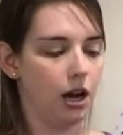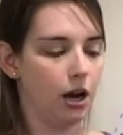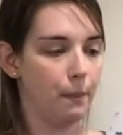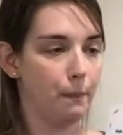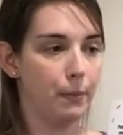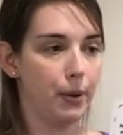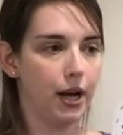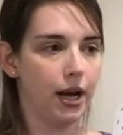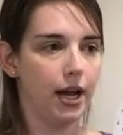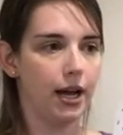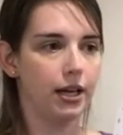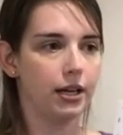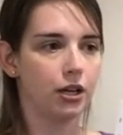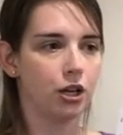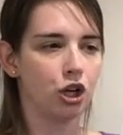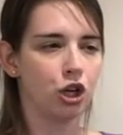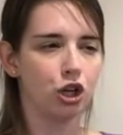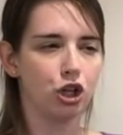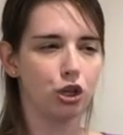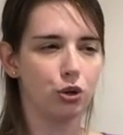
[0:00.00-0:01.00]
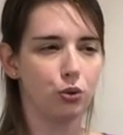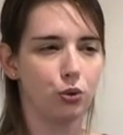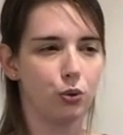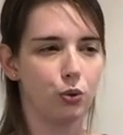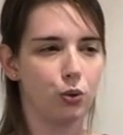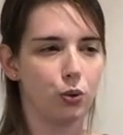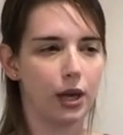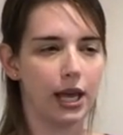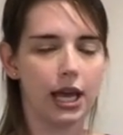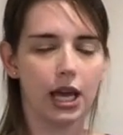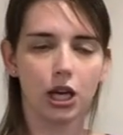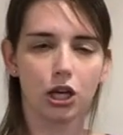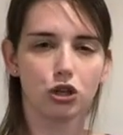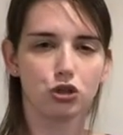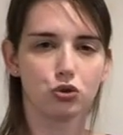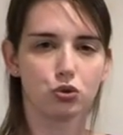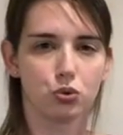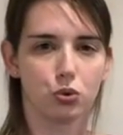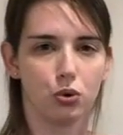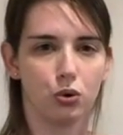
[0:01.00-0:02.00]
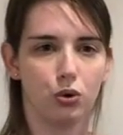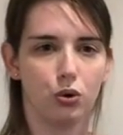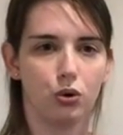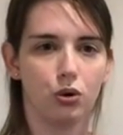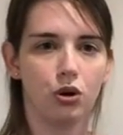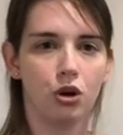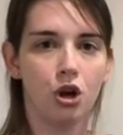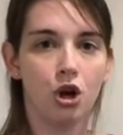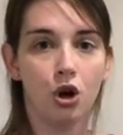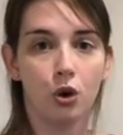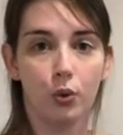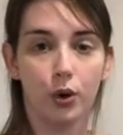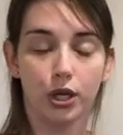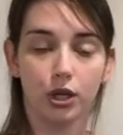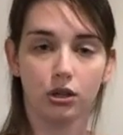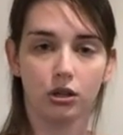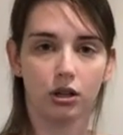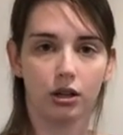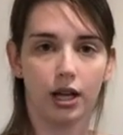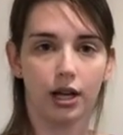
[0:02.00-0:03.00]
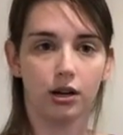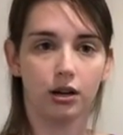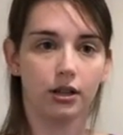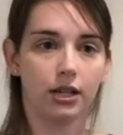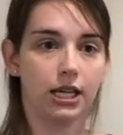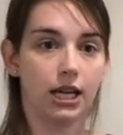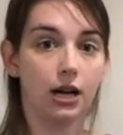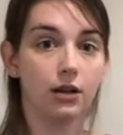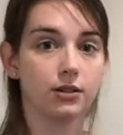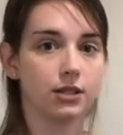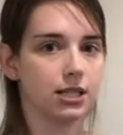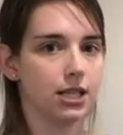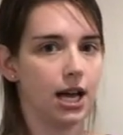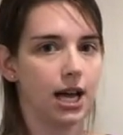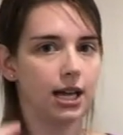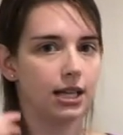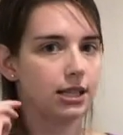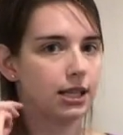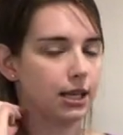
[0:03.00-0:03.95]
but you can't control what you look like on the outside.